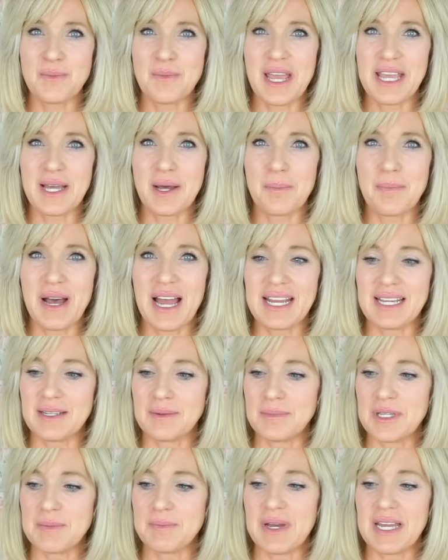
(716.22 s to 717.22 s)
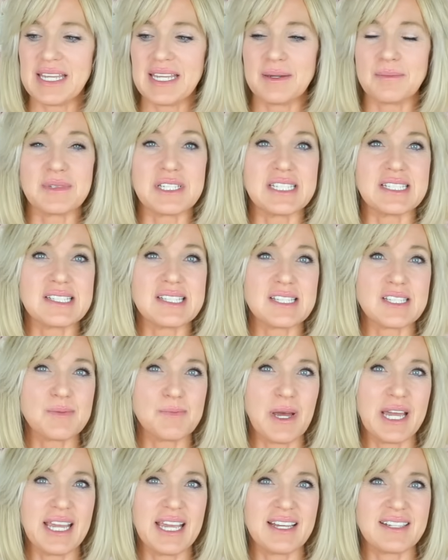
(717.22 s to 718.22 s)
makeup item in my Empties is
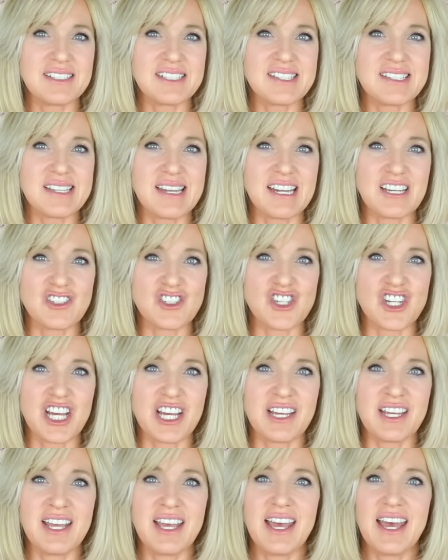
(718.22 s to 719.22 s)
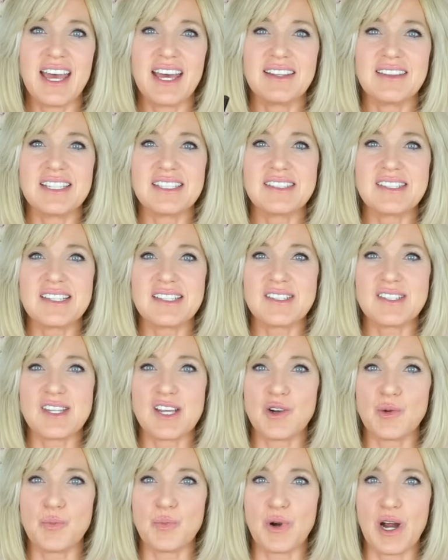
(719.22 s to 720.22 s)
by Anastasia, and this is
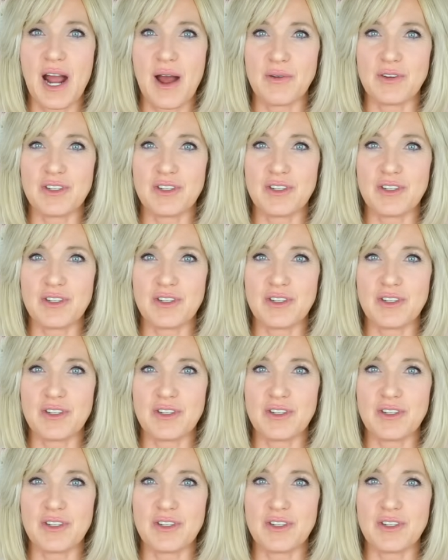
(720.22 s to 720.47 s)
their brow